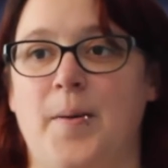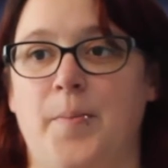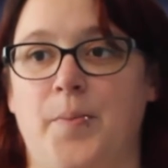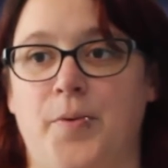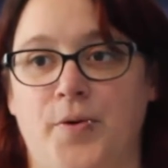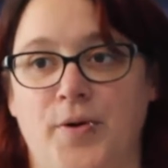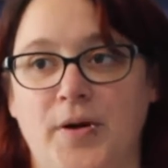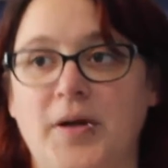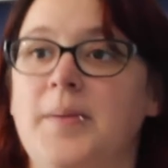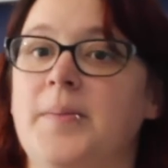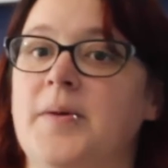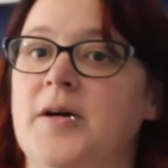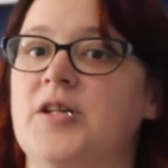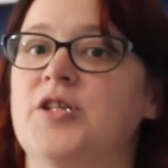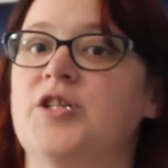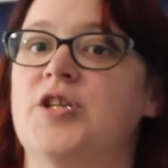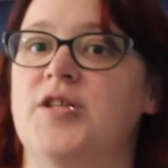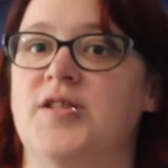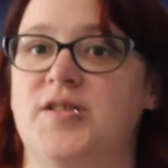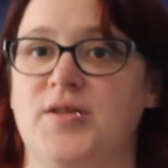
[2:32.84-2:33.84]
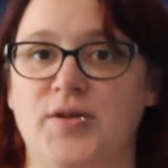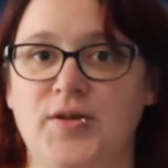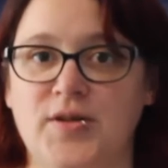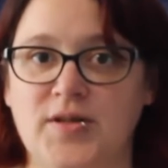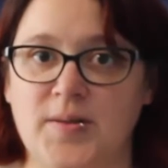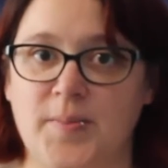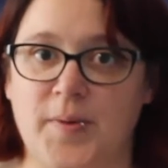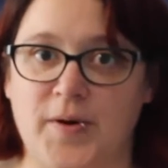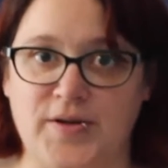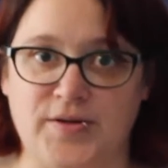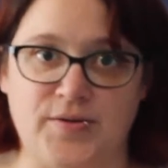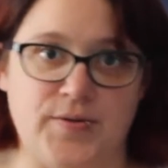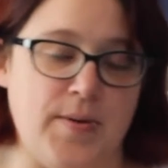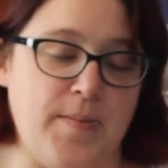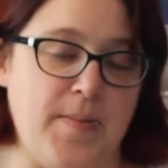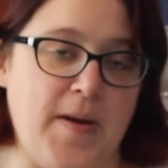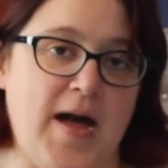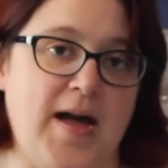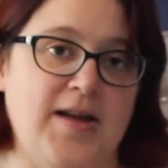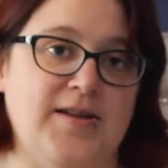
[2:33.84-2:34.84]
pretty much as soon as the boys are
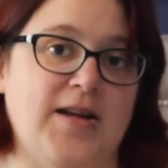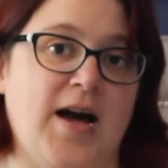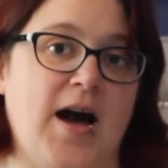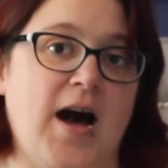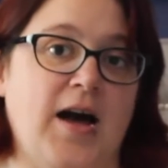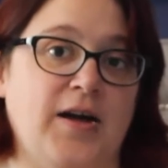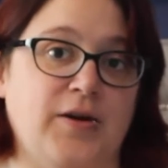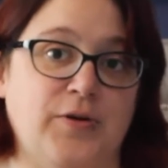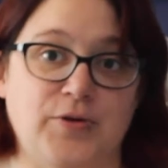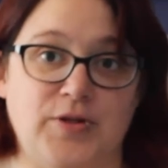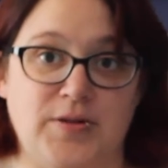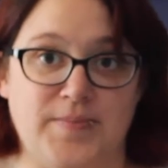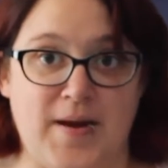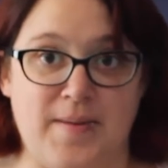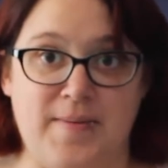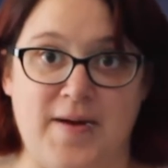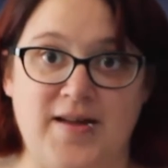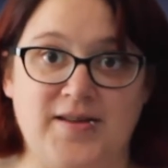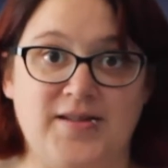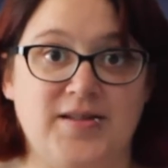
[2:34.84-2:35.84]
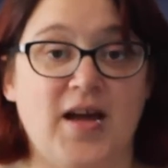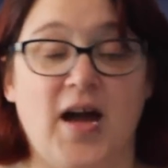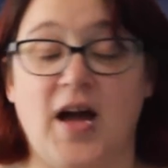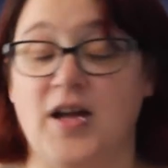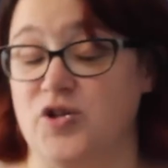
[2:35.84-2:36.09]
in bed, I go to my bed.